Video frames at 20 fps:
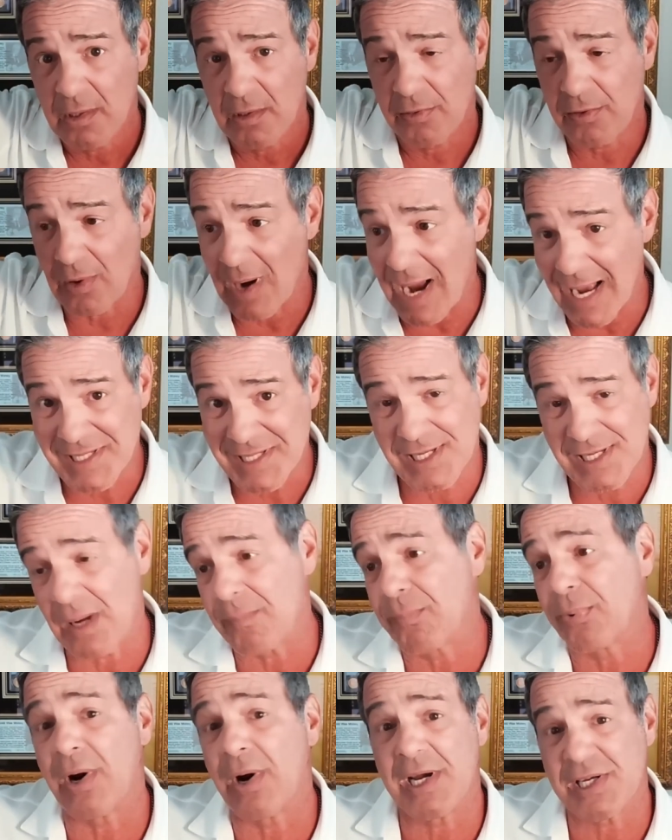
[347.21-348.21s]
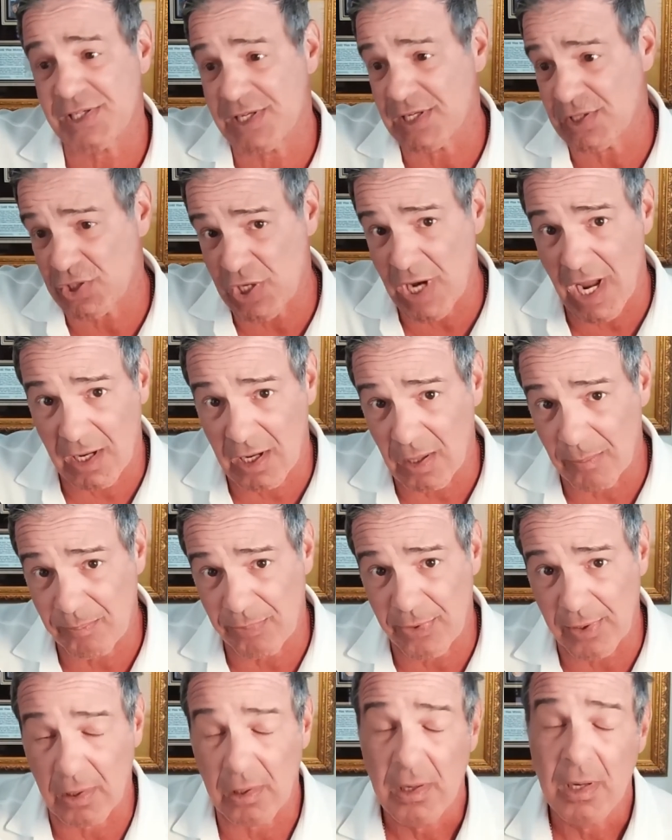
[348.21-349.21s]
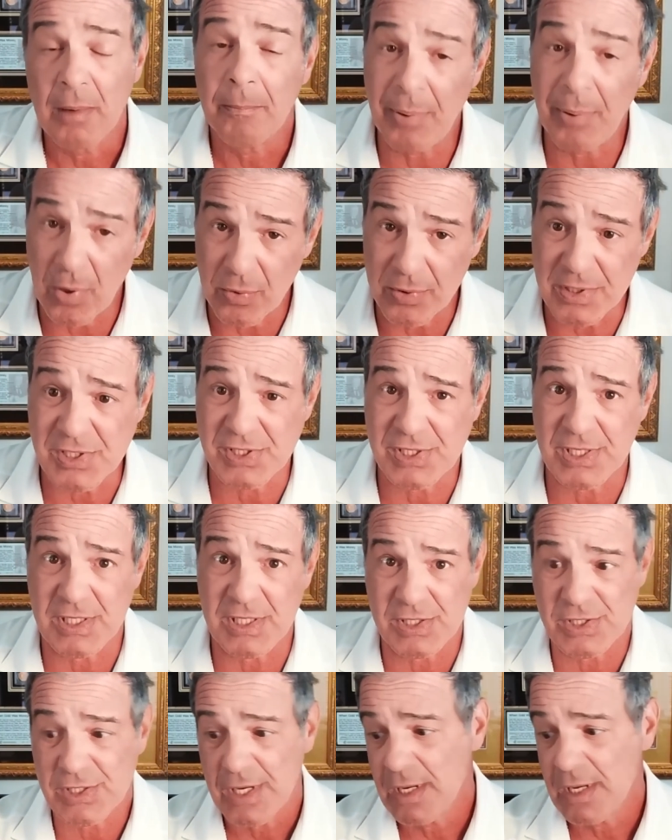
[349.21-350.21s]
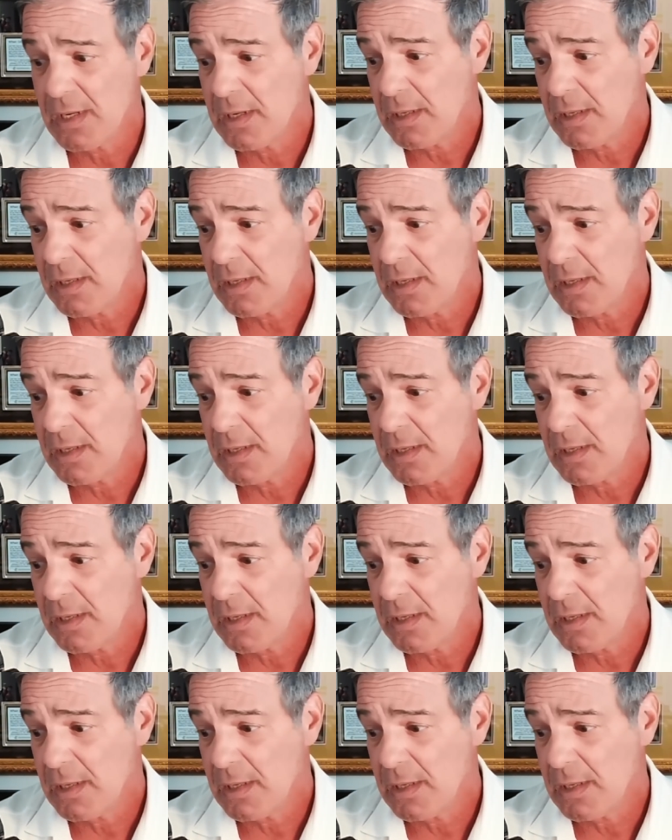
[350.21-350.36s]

asset price and jack up their bonuses.